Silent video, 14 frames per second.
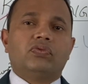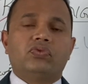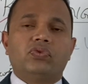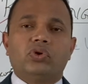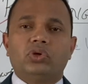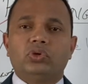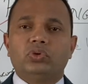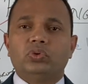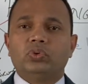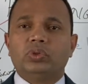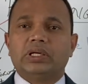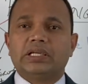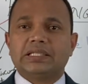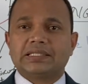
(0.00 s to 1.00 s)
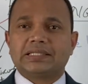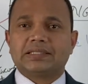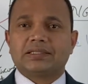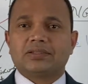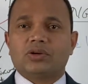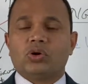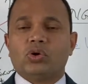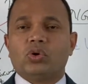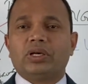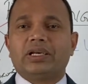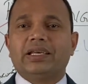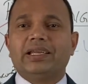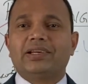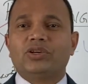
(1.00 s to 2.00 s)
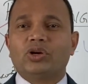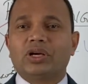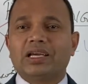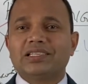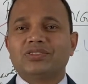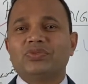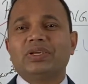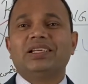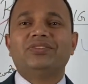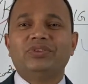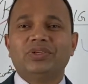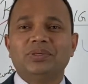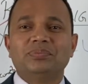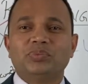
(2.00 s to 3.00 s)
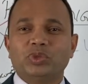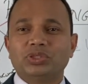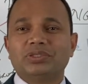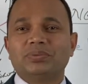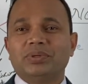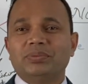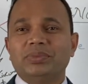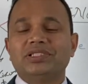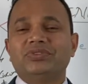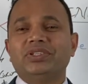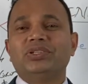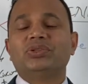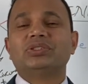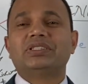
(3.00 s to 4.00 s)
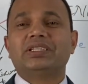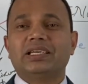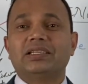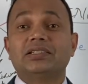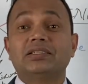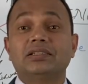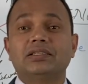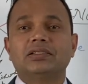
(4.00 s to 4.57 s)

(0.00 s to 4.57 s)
Follow us on TikTok as well. We publish videos there.